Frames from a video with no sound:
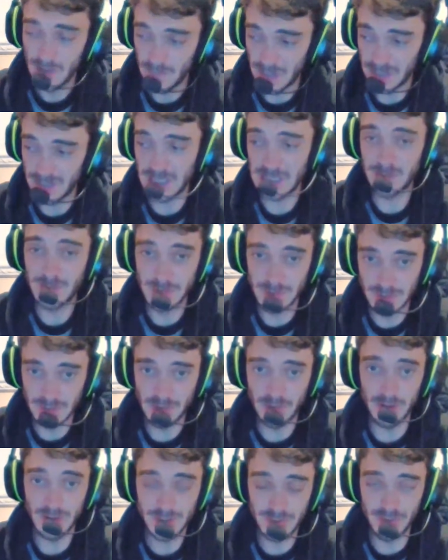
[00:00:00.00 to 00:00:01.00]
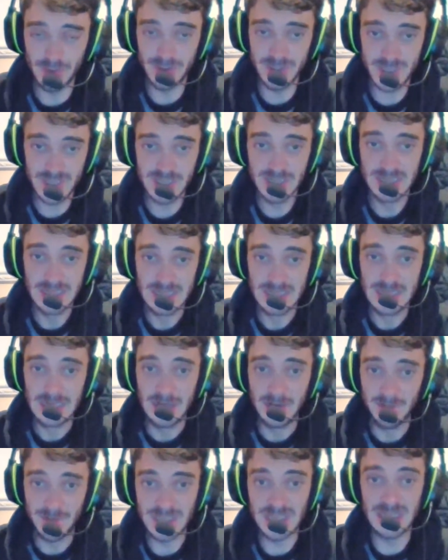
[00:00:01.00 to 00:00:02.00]
They need to put the grassroots
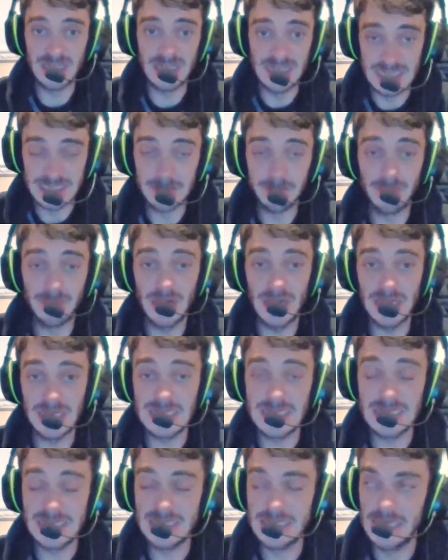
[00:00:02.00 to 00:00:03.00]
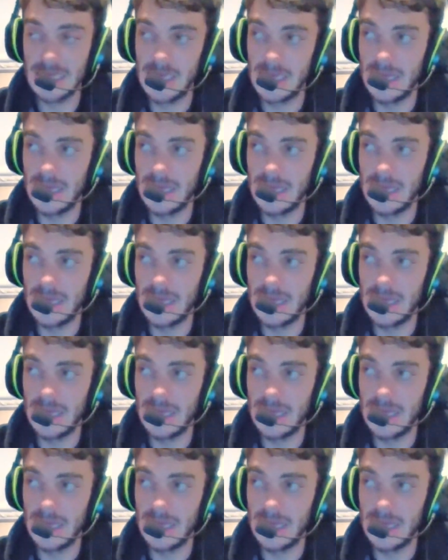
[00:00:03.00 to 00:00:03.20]
facilities in place